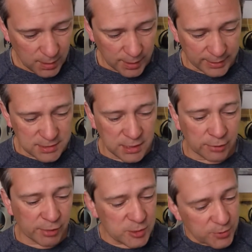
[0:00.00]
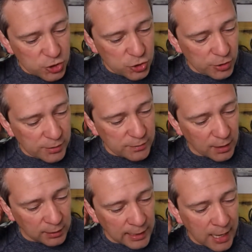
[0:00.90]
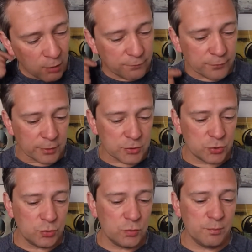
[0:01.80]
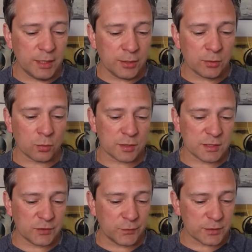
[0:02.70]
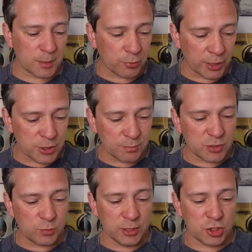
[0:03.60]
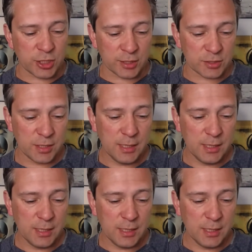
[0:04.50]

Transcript: Uh, seating arrangement should allow for a two meter or six foot separation between chairs.